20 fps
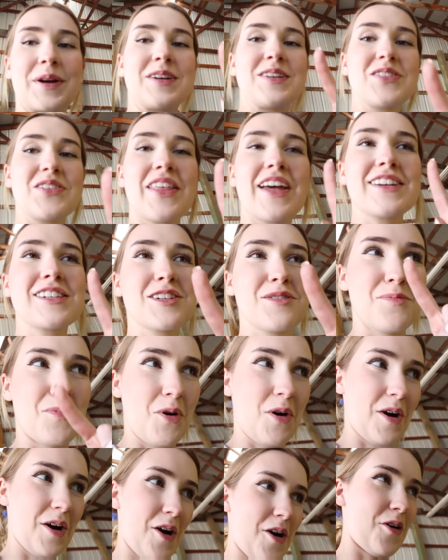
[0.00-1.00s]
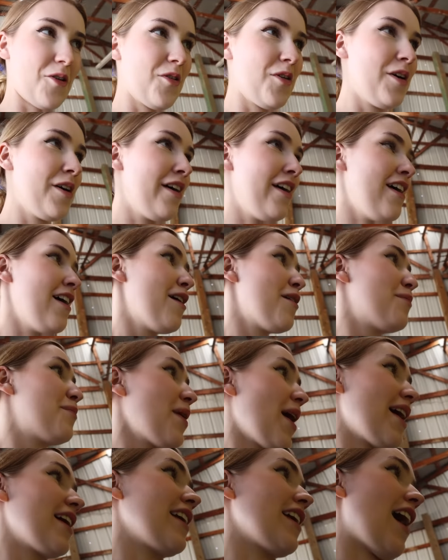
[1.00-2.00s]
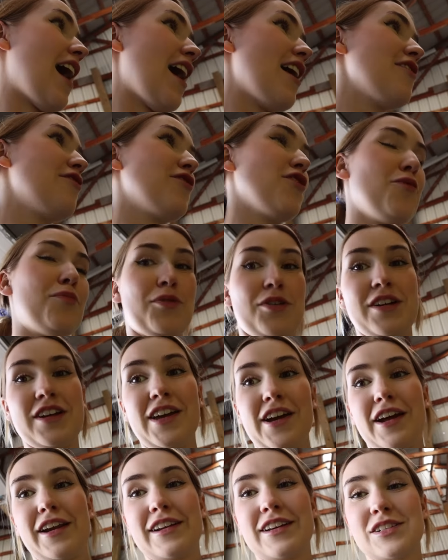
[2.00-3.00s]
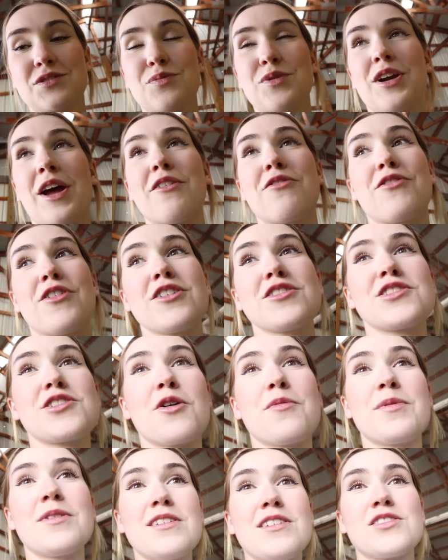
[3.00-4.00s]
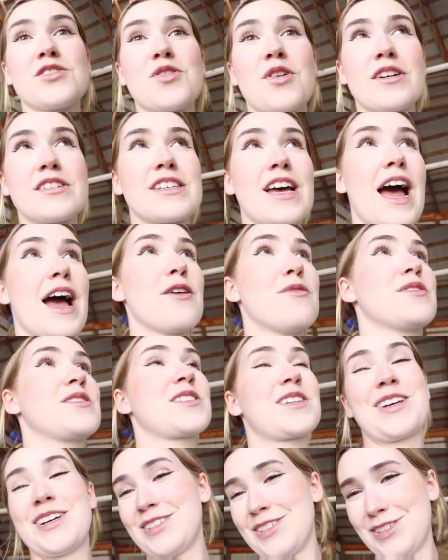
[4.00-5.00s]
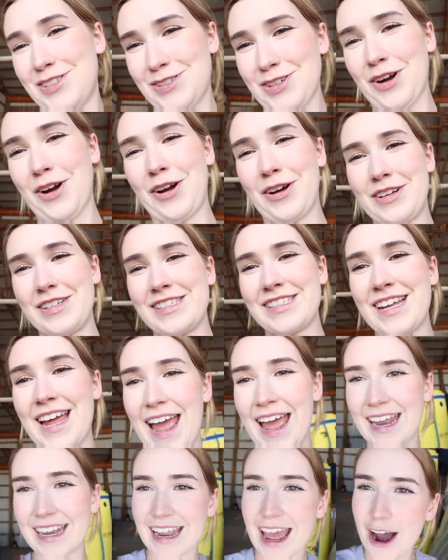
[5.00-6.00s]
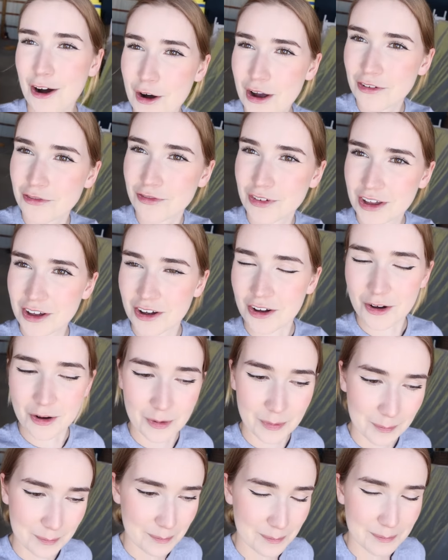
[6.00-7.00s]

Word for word: we're gonna do that tomorrow, but I feel pretty good because when I first opened these doors, I was concerned, and now I feel